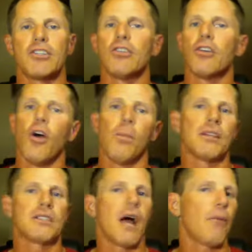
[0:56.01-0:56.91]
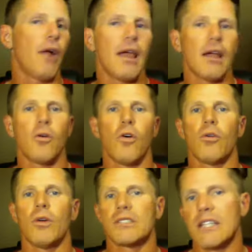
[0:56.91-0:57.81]
You can go up in the top right-hand
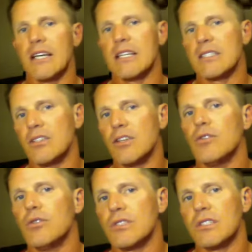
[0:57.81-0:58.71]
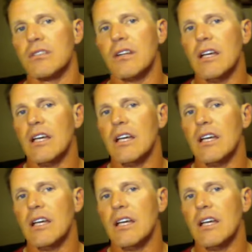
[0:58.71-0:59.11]
corner where it says news and